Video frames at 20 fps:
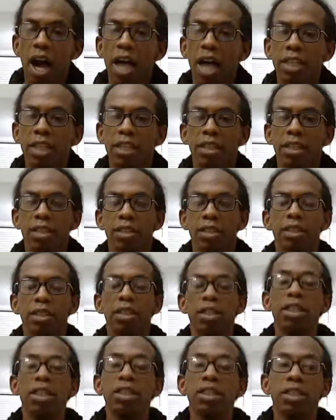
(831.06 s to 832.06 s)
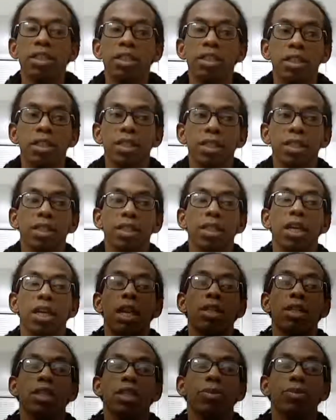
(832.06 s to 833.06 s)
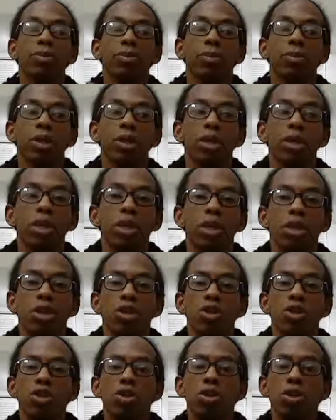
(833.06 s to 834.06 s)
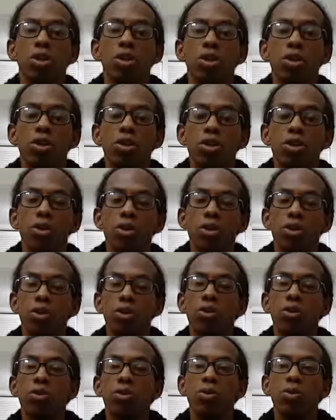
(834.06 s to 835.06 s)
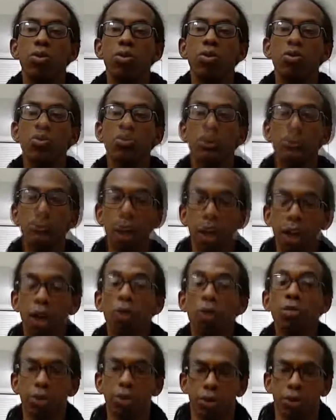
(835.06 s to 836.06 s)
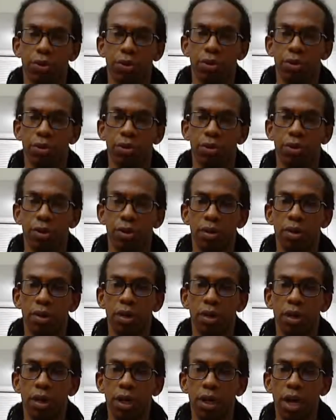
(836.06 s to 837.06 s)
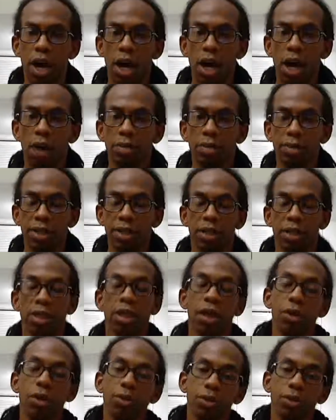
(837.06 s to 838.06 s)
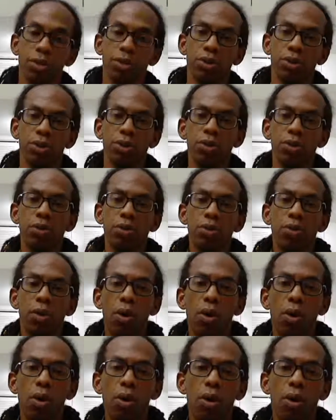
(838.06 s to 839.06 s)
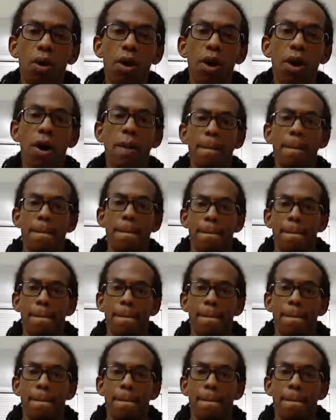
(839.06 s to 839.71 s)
it's a sense that you are closer. I would say closer. You are,